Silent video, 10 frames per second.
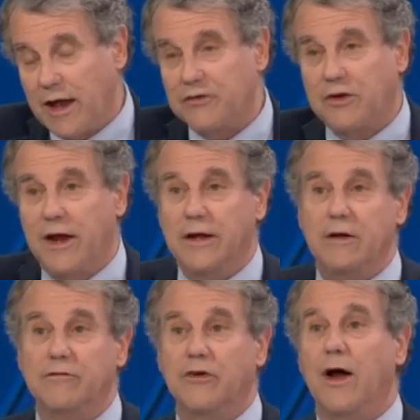
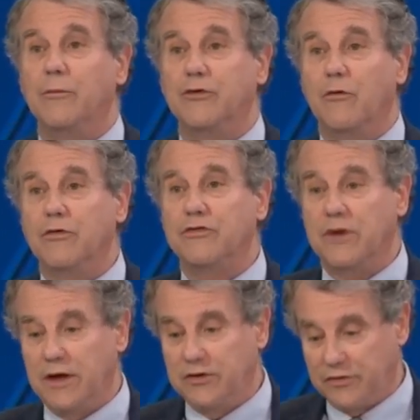cascading of jobs
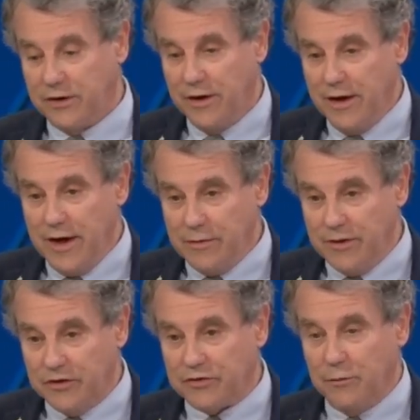overseas. And
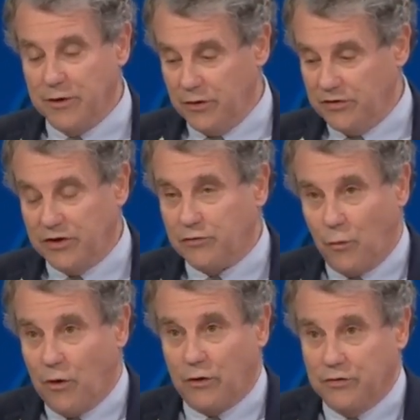these communities, these
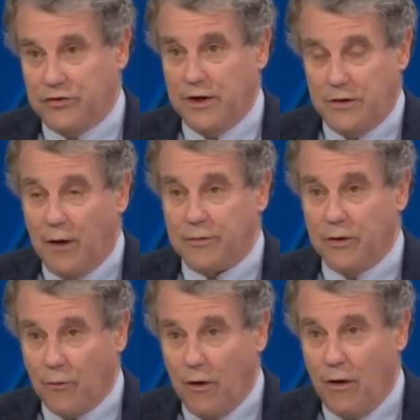workers did
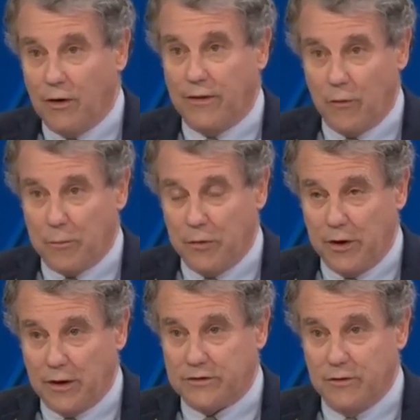nothing wrong. They were
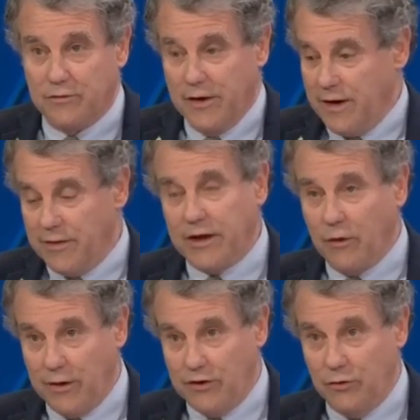productive. They
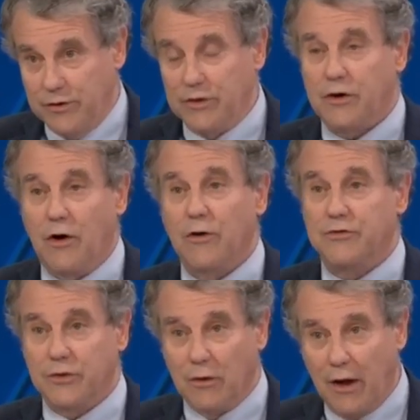carried union
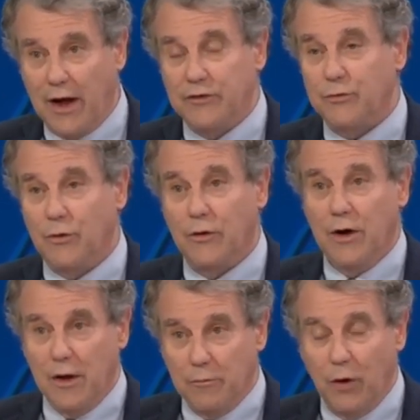cards. Their lives were
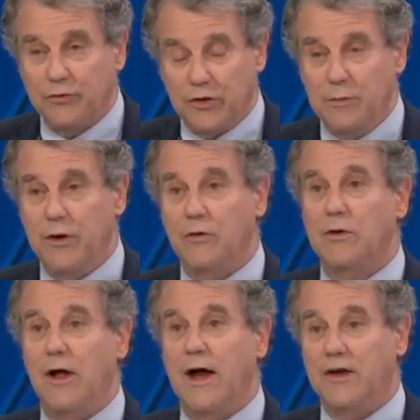mostly middle
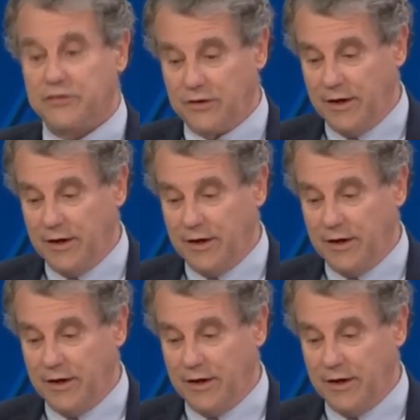class,